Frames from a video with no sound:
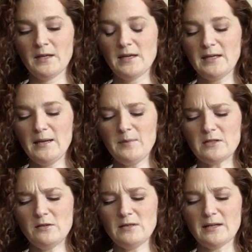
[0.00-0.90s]
It can't be
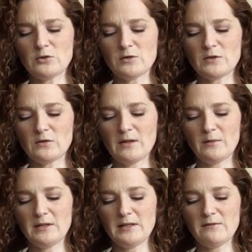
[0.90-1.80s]
too dangerous or they
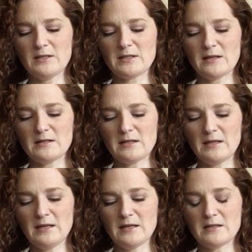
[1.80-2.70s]
wouldn't give these guns to
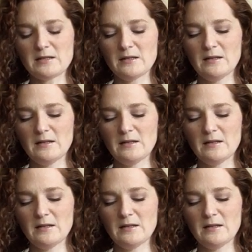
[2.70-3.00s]
kids.